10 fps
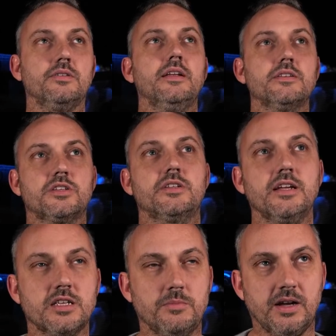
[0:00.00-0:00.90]

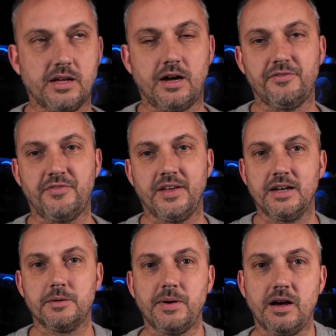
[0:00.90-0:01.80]
instinct and my gut
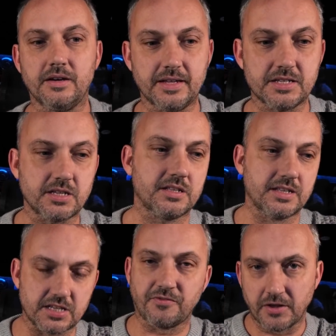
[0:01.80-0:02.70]
feeling about this,
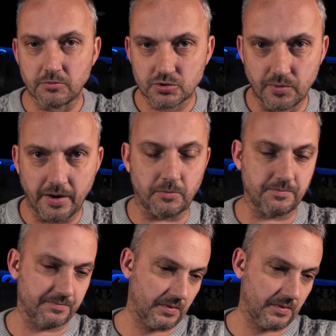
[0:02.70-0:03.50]
this feels real.